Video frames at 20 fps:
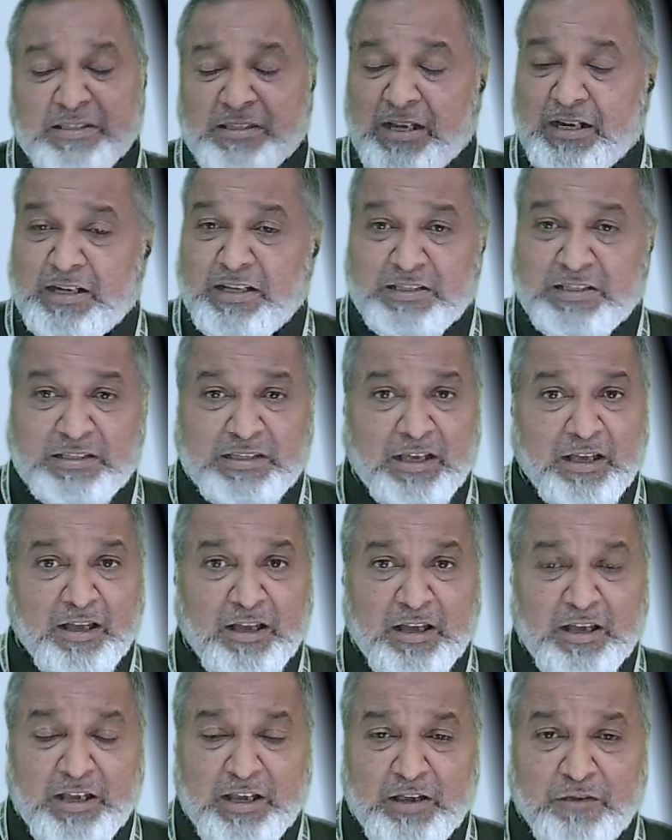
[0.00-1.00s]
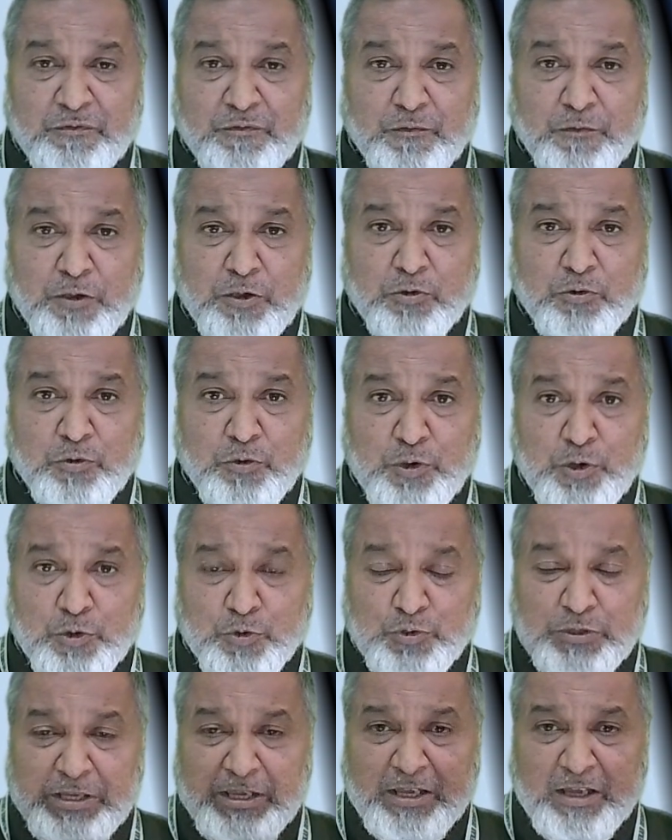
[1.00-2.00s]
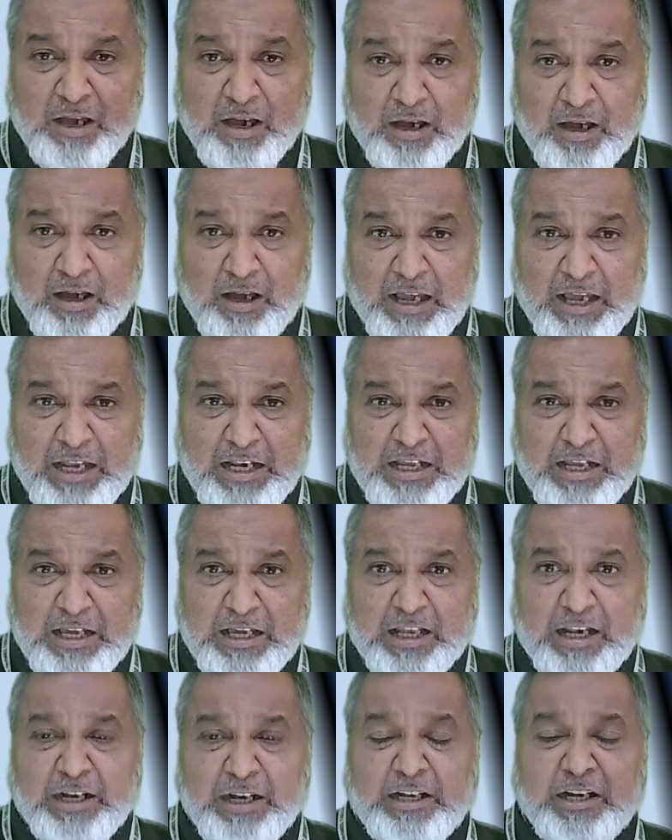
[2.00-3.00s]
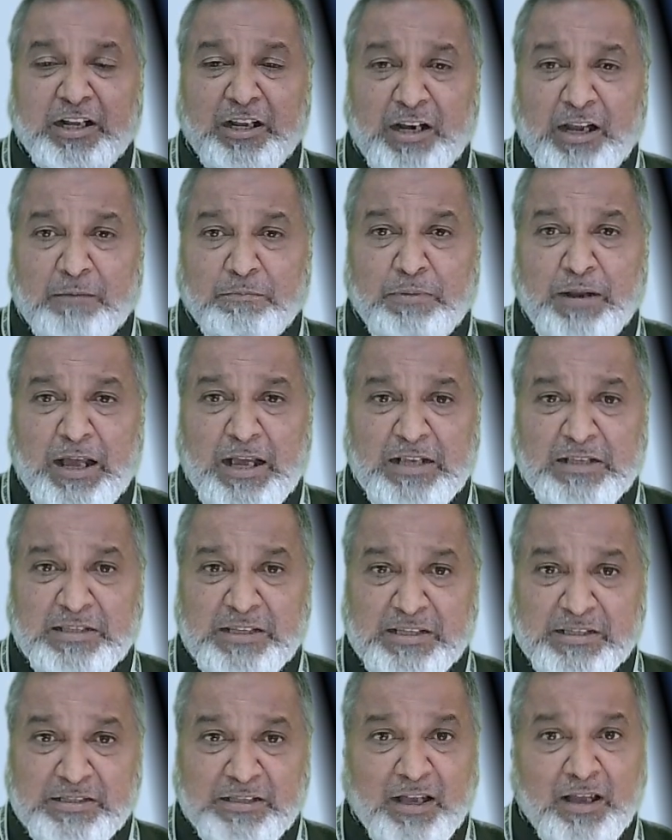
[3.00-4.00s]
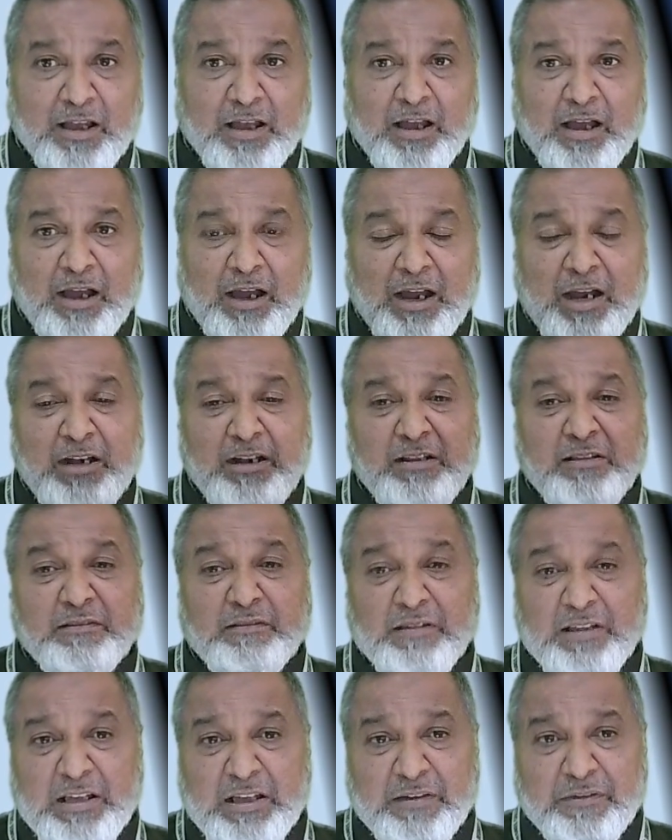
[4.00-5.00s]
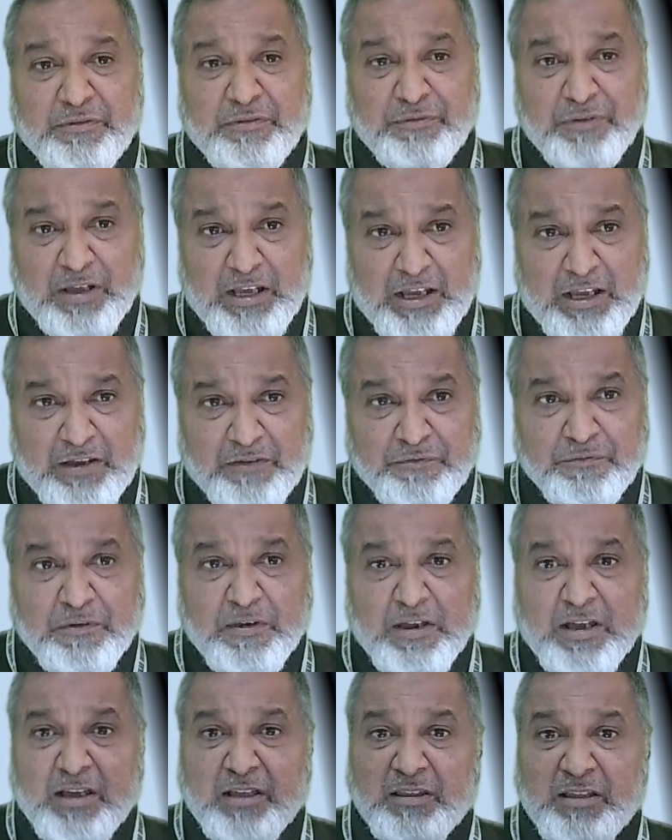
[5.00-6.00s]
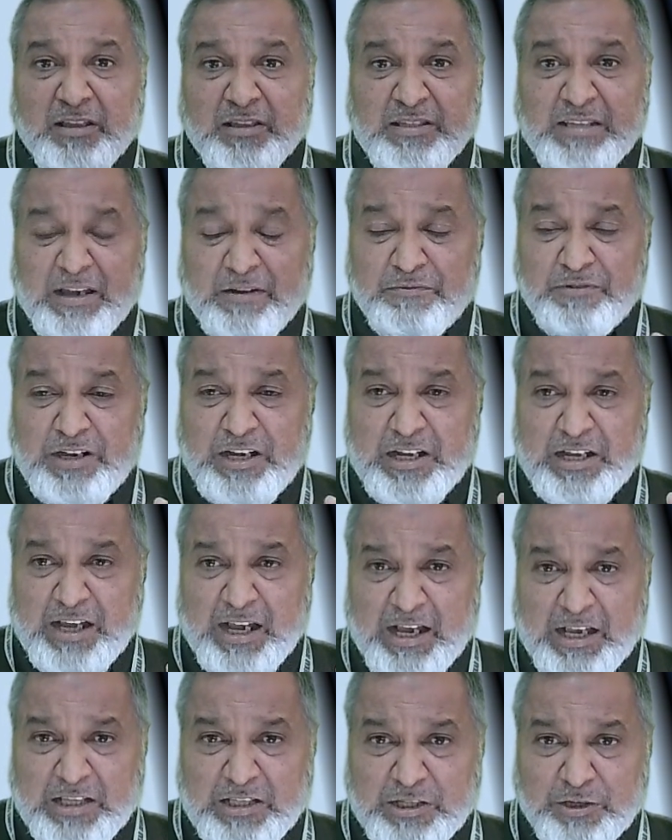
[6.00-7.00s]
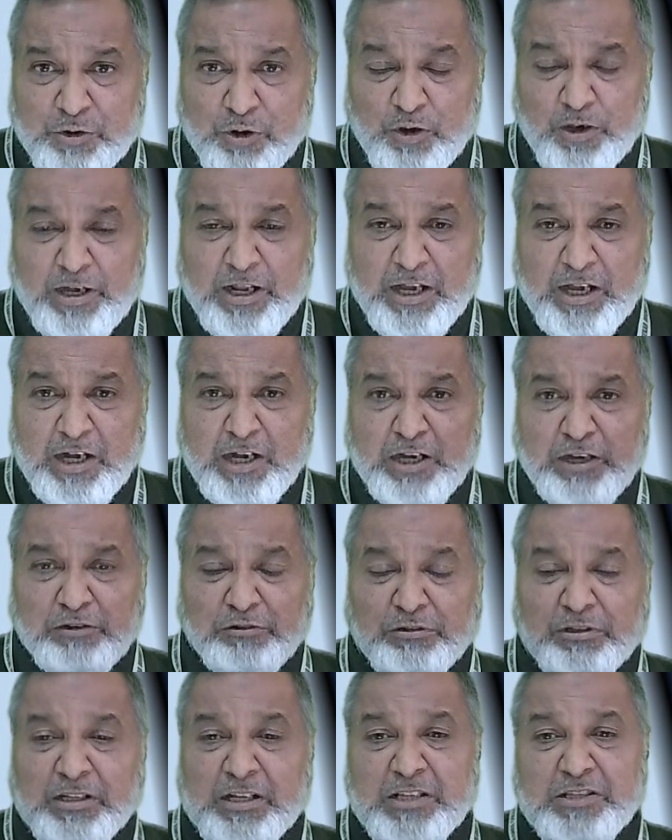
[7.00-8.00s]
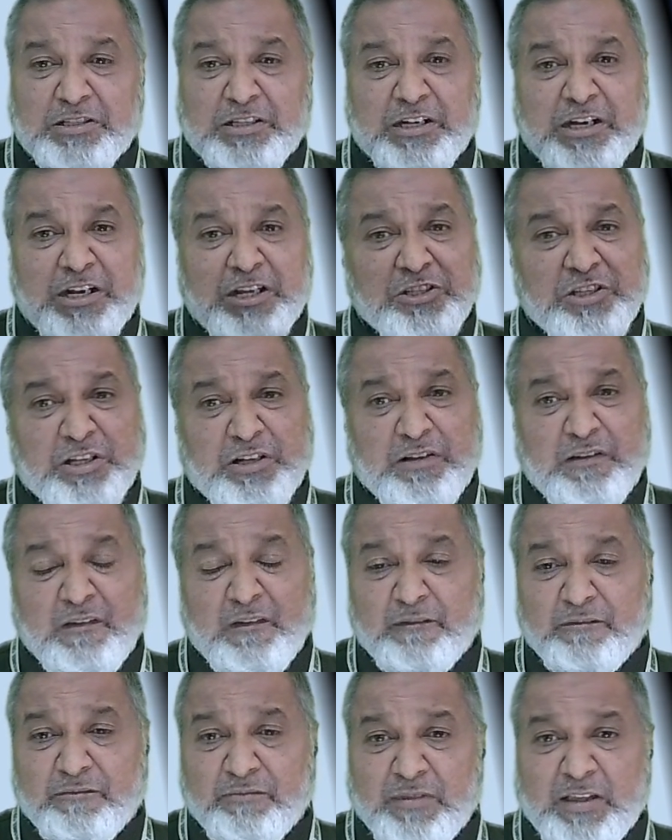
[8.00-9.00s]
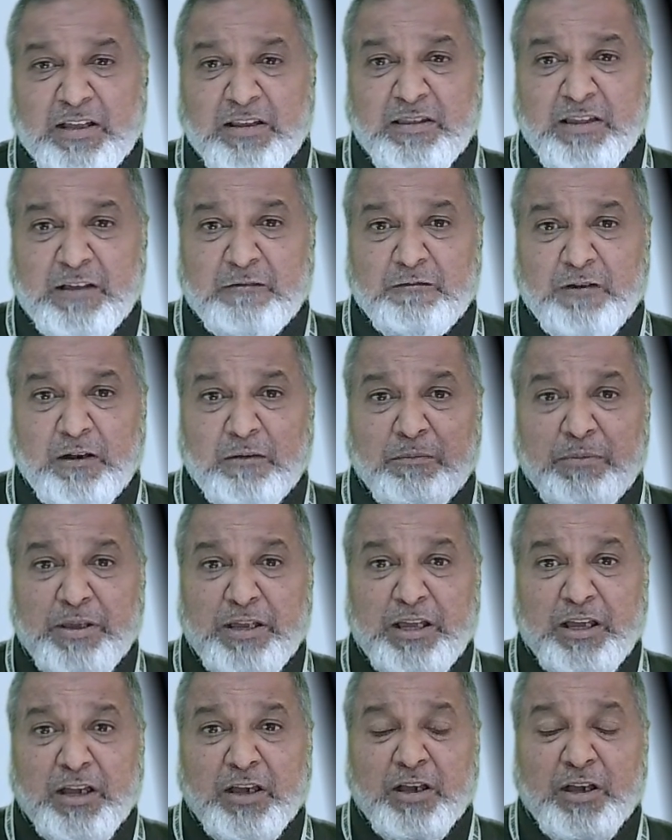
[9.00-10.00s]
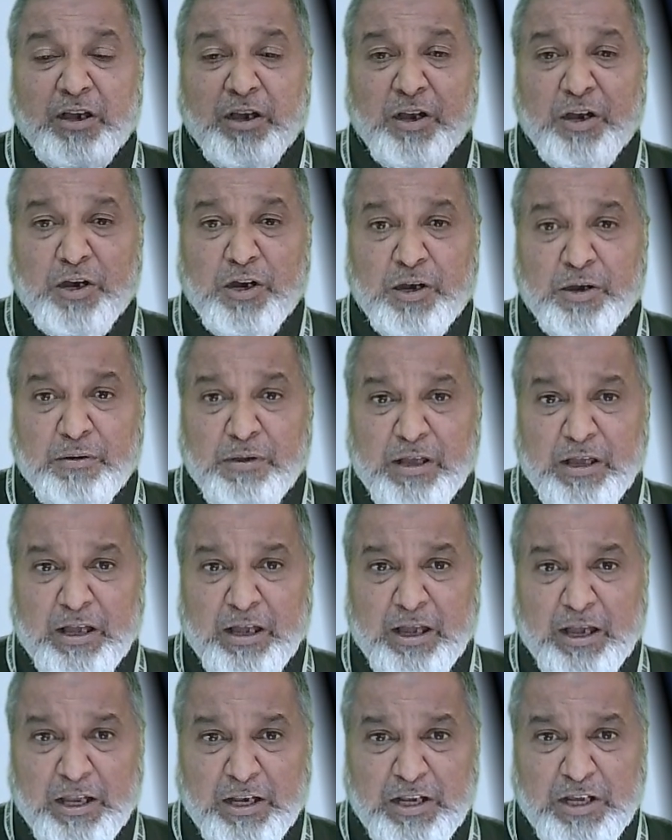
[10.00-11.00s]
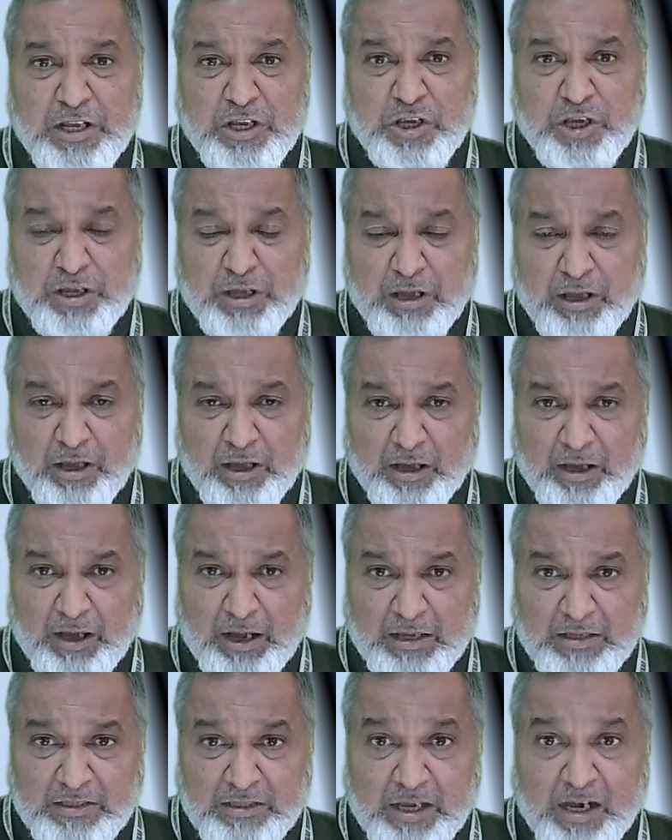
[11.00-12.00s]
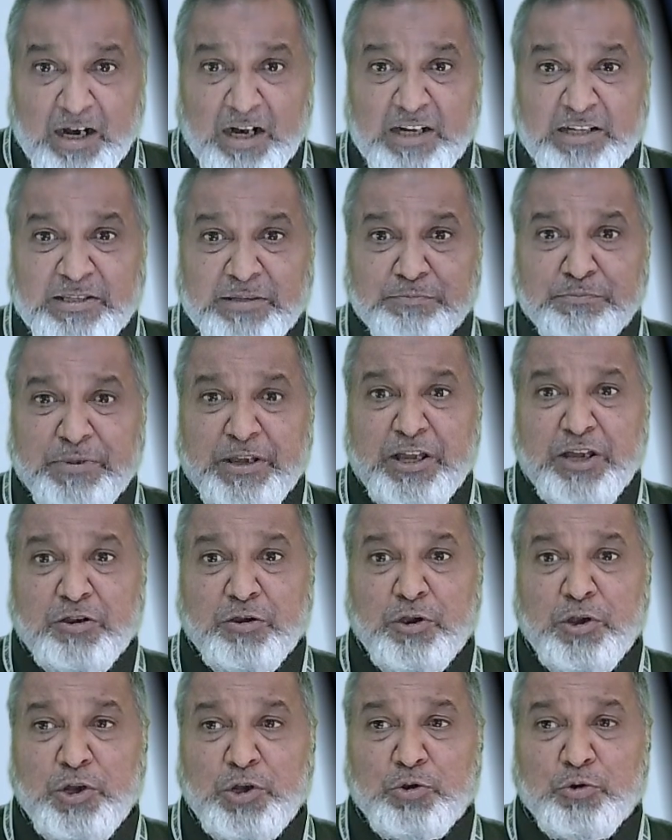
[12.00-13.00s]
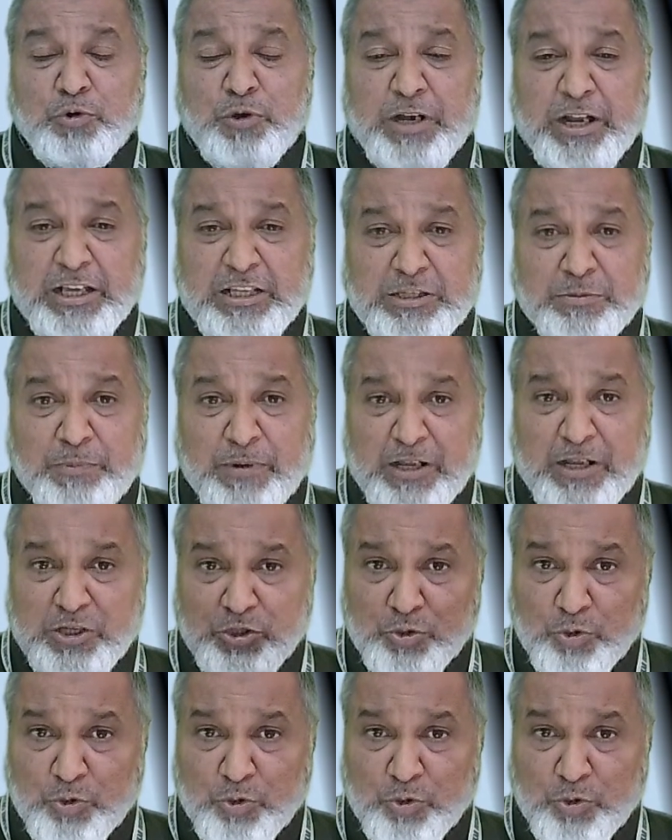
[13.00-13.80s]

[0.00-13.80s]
That is, if you using any electrical appliances, and if the safety has not taken into the consideration, then there will be any hazards may going to take place.